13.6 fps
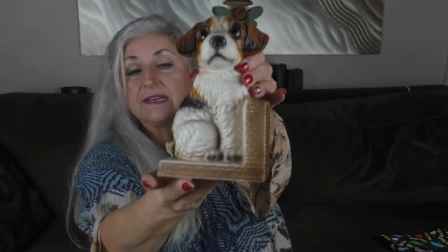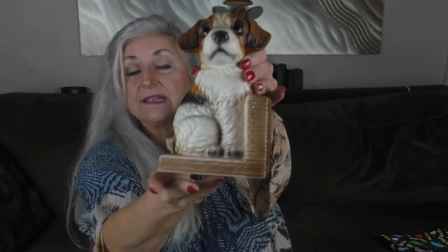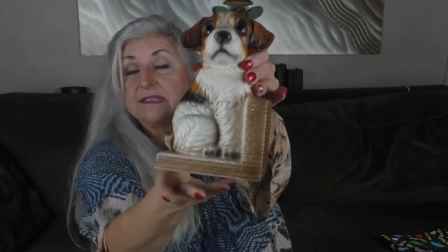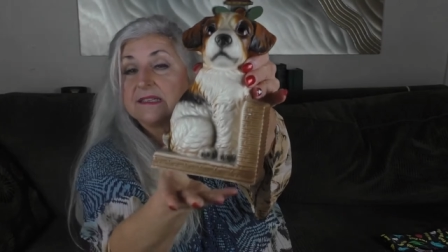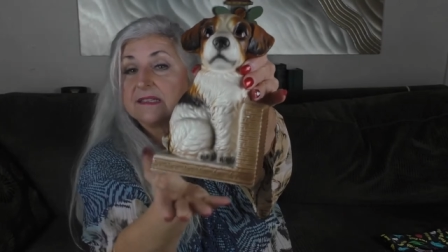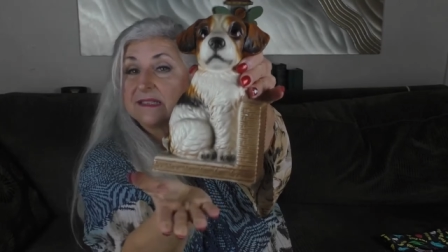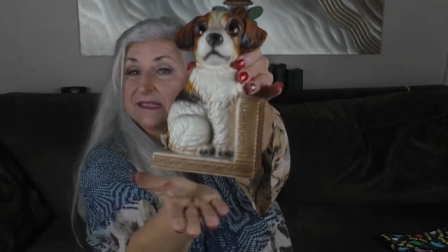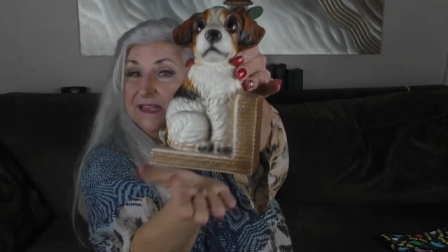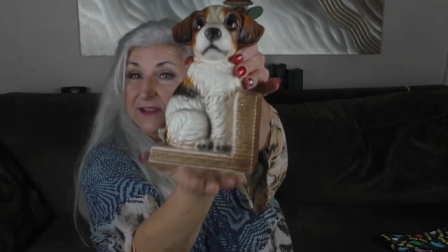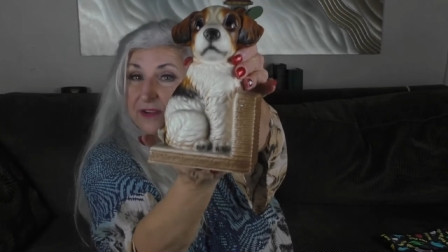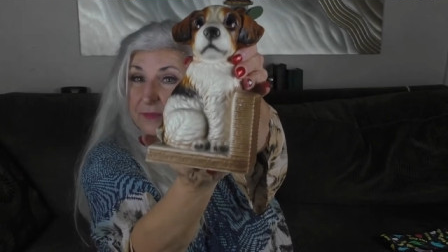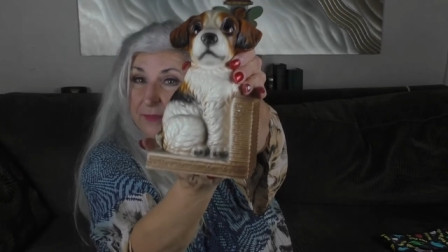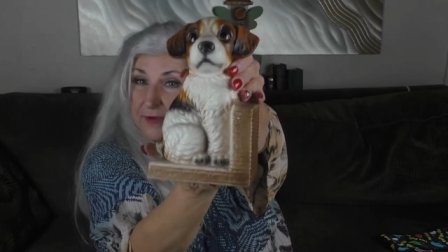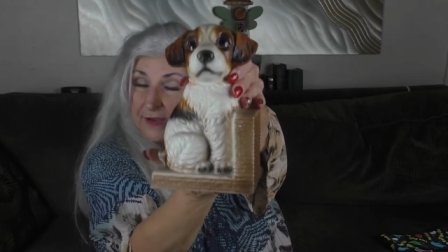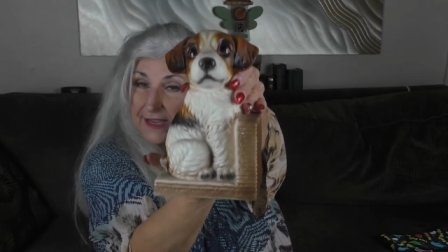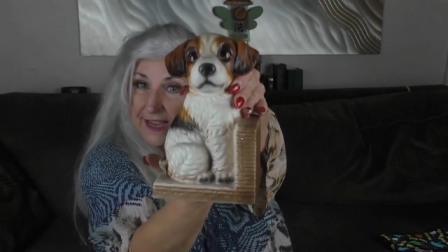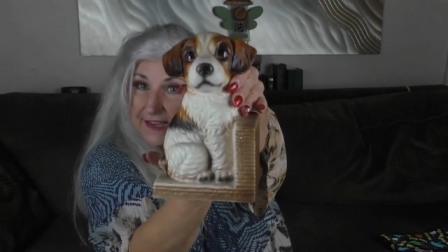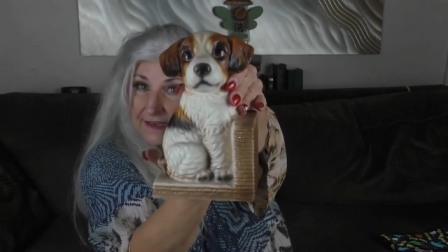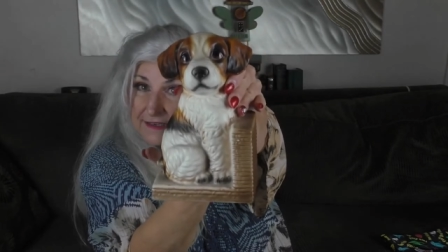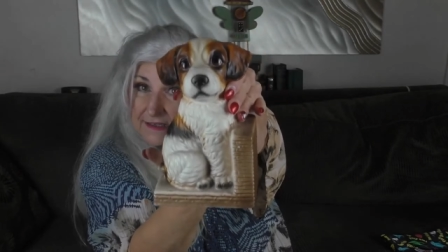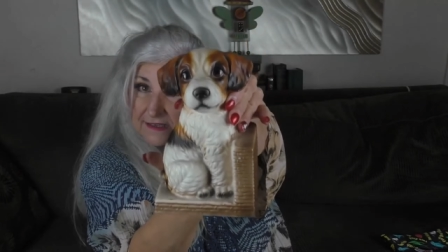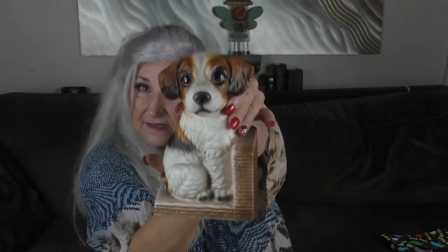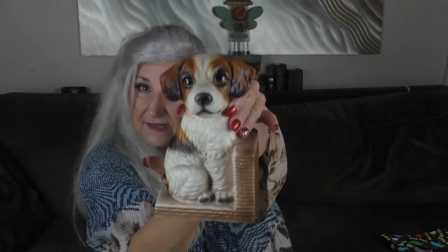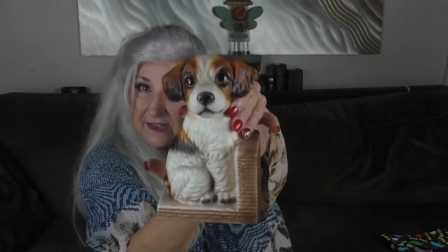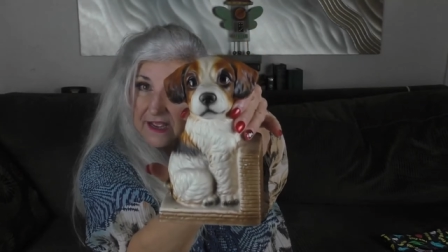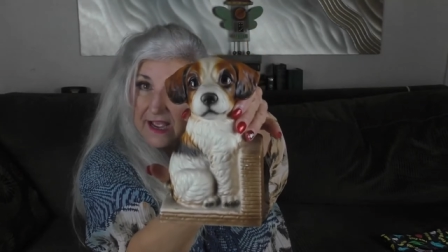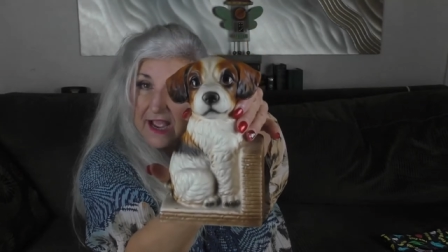is a single bookend.
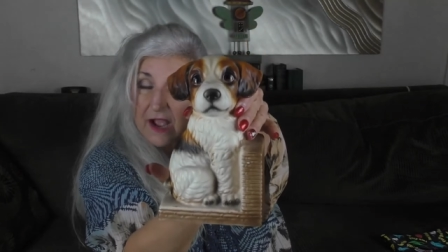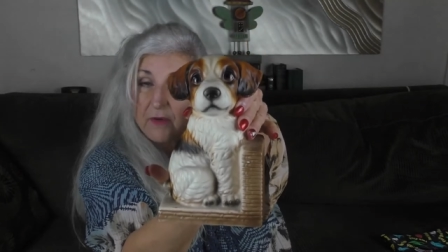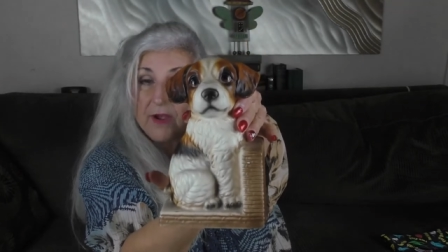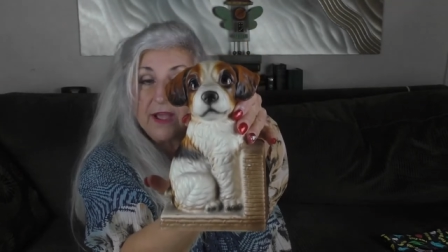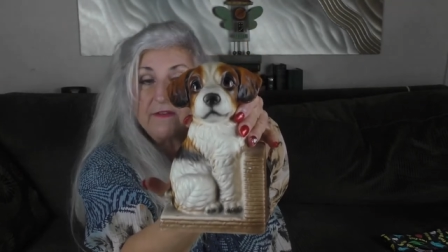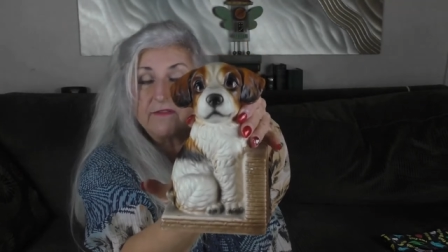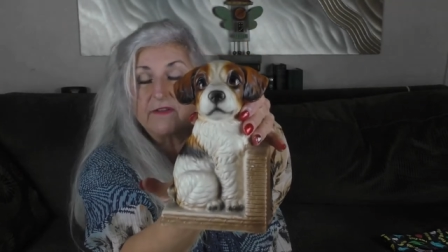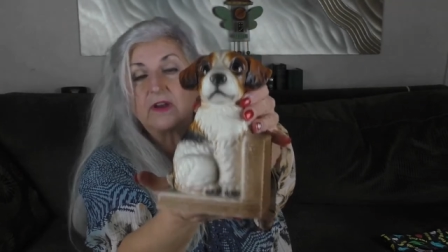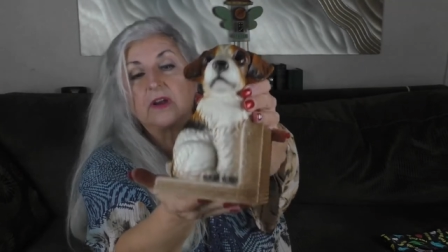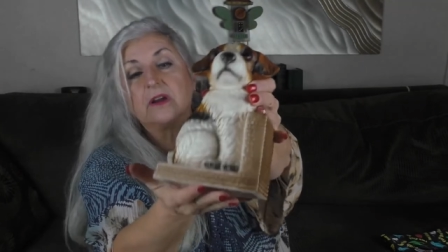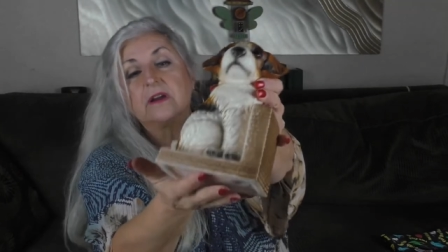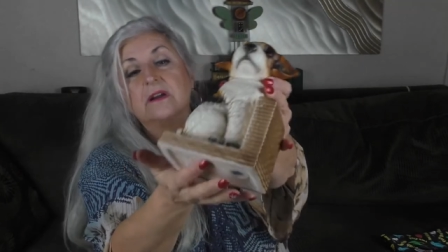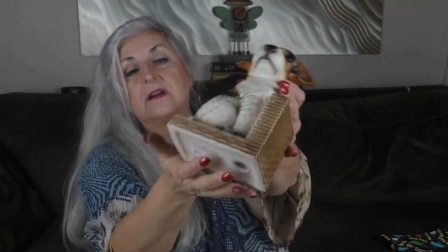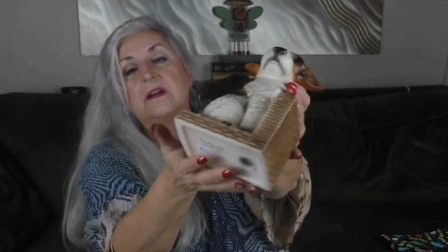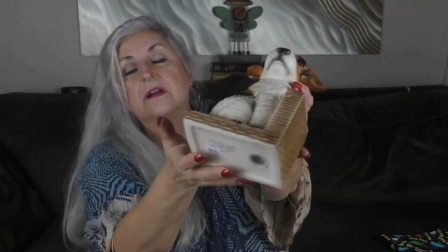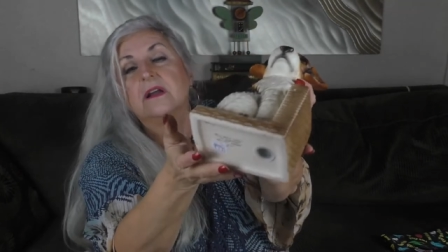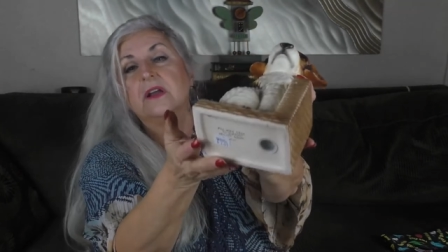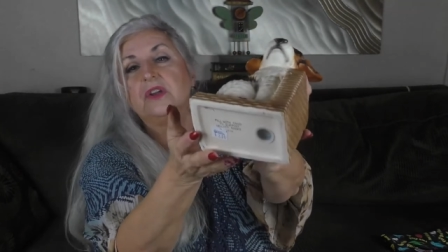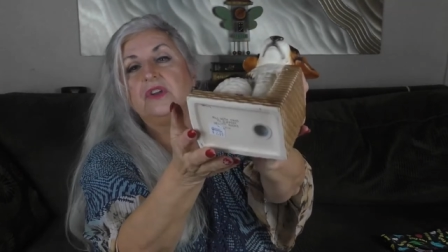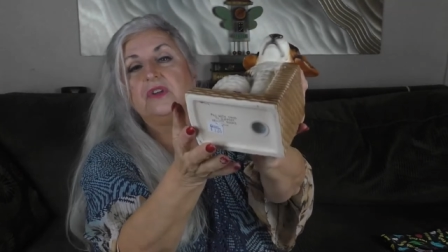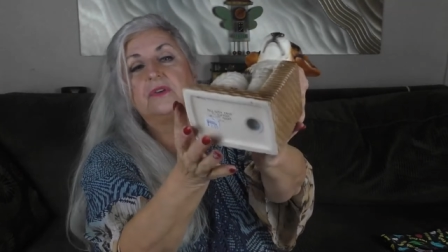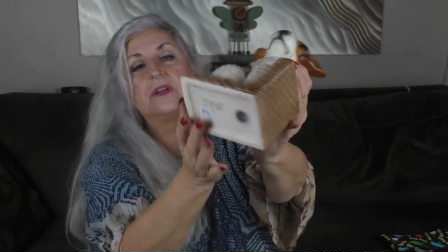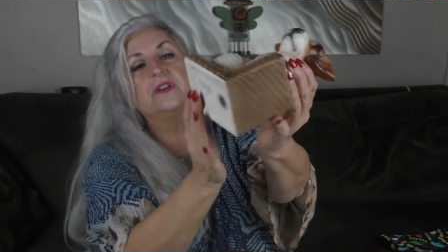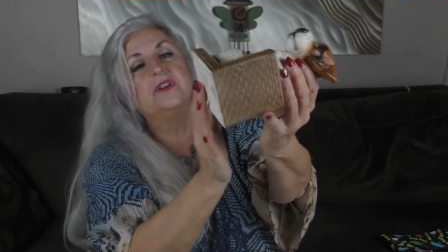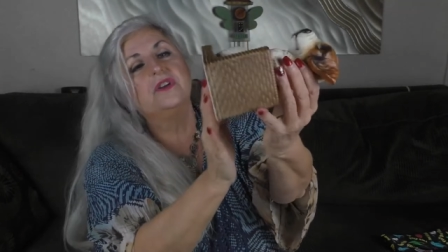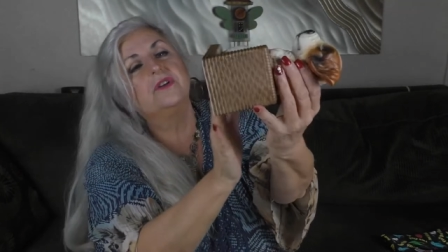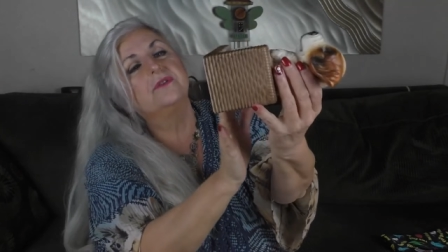However, you
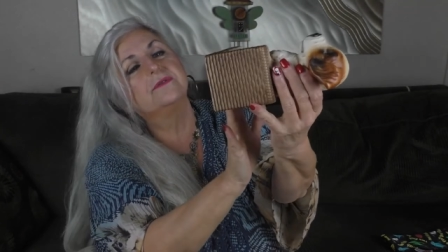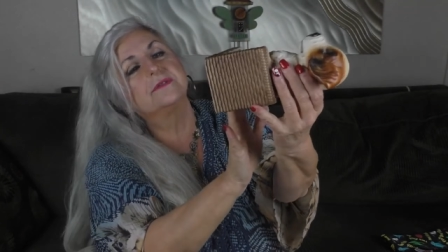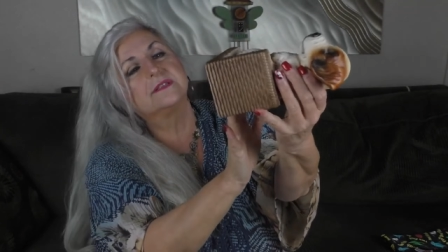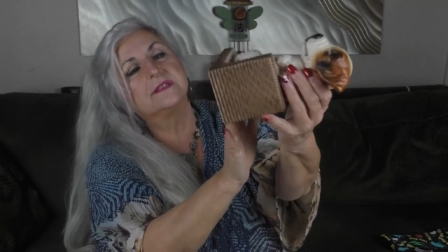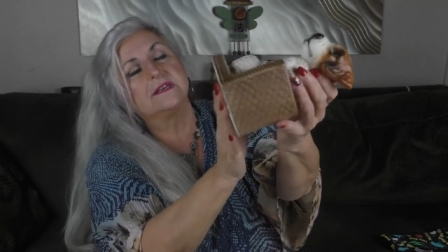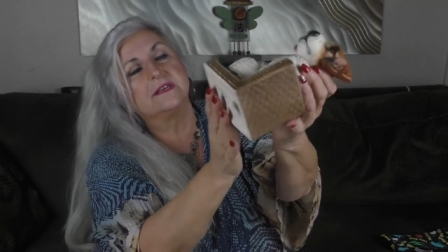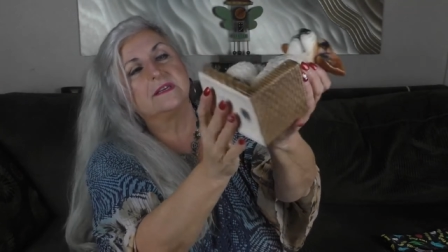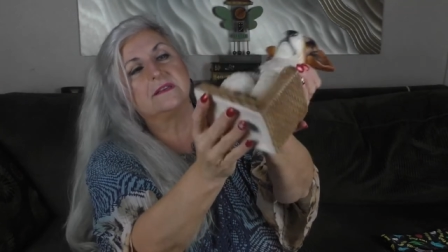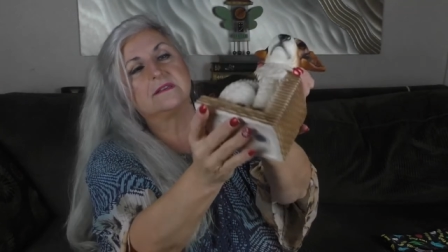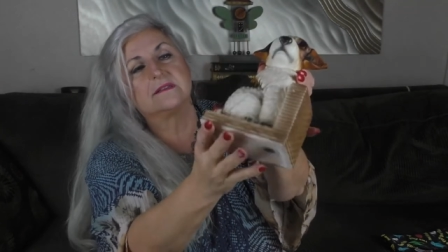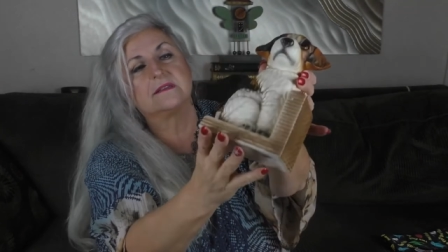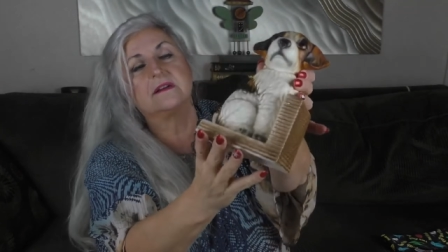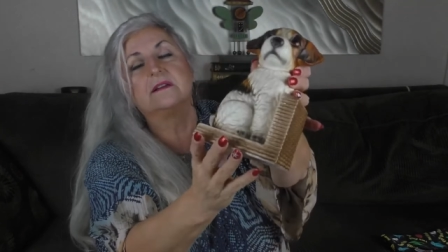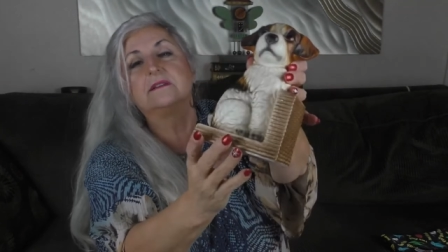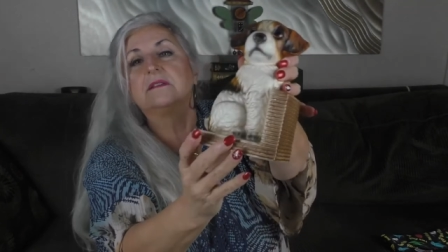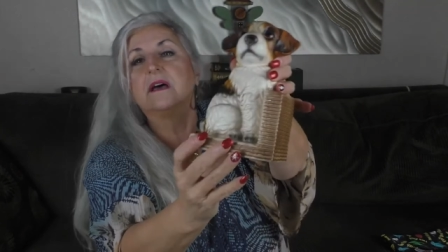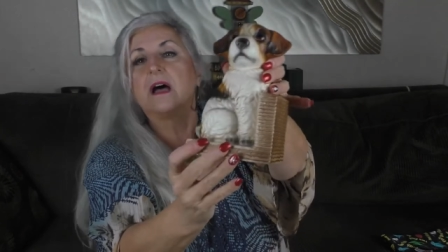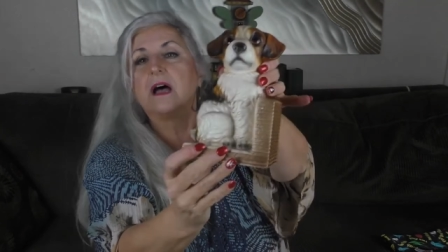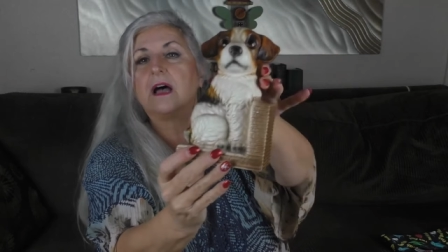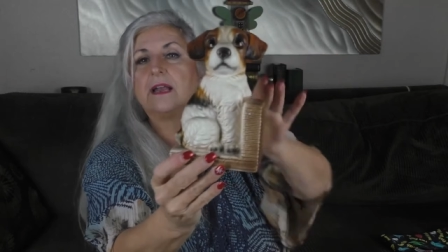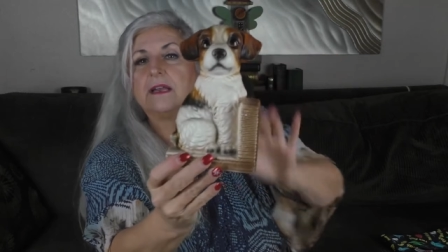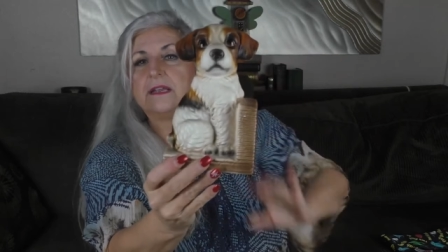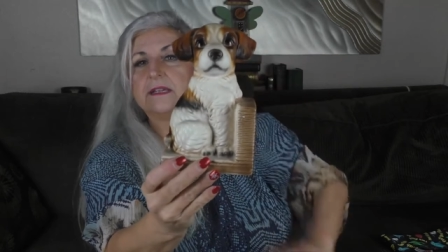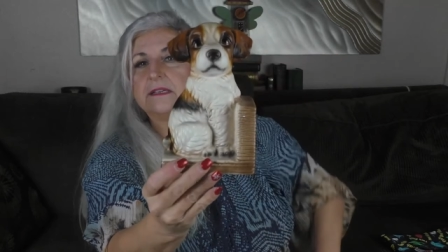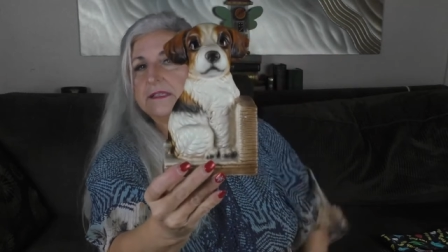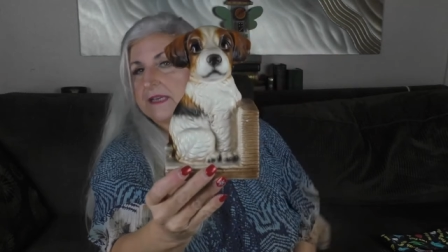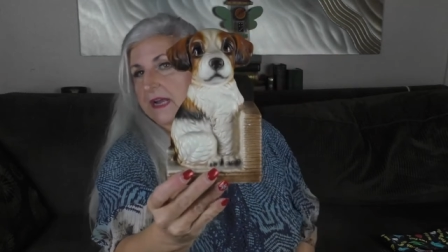can use these a lot
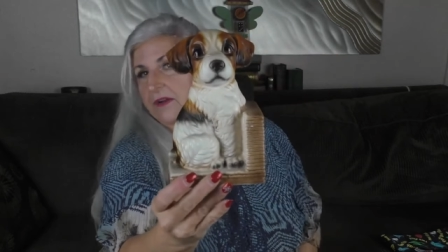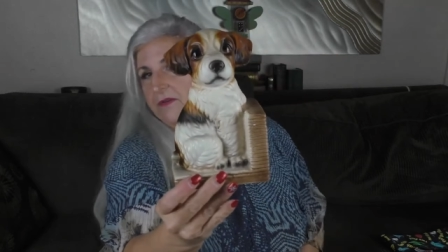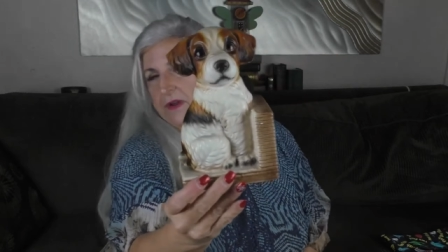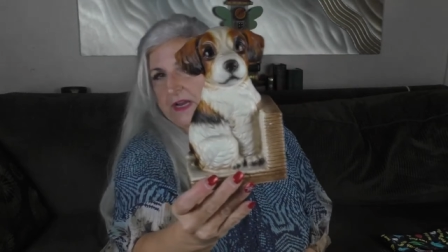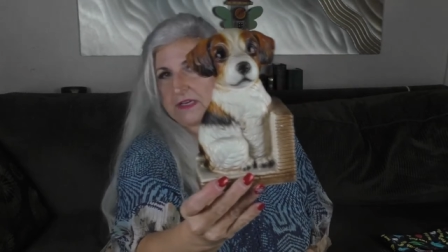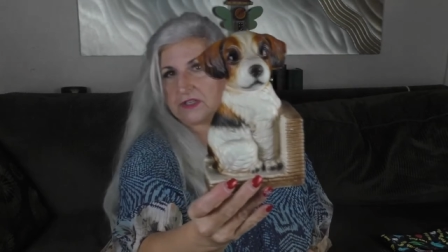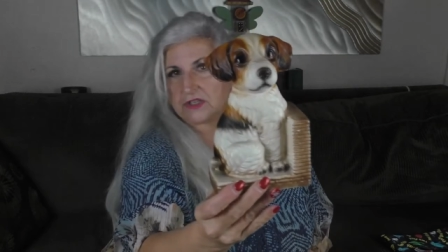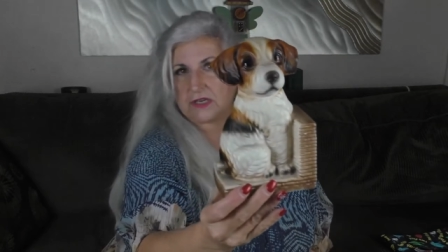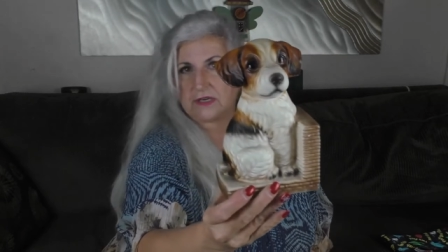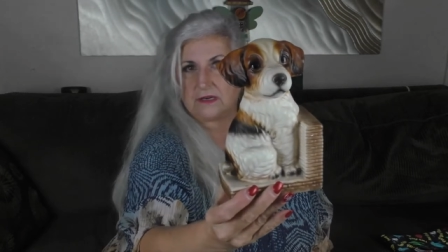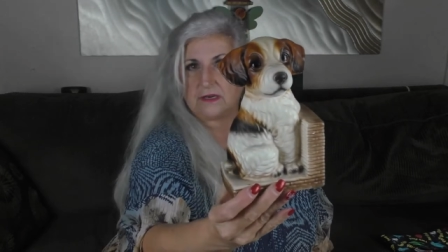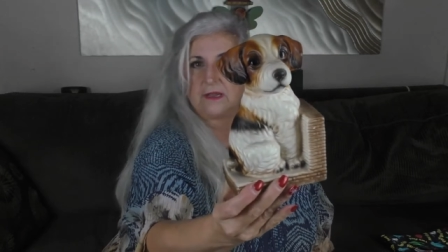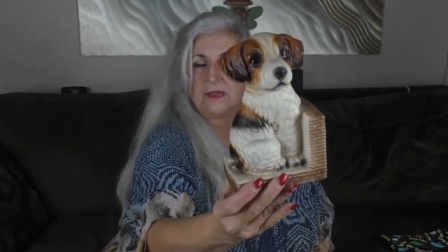in decoration.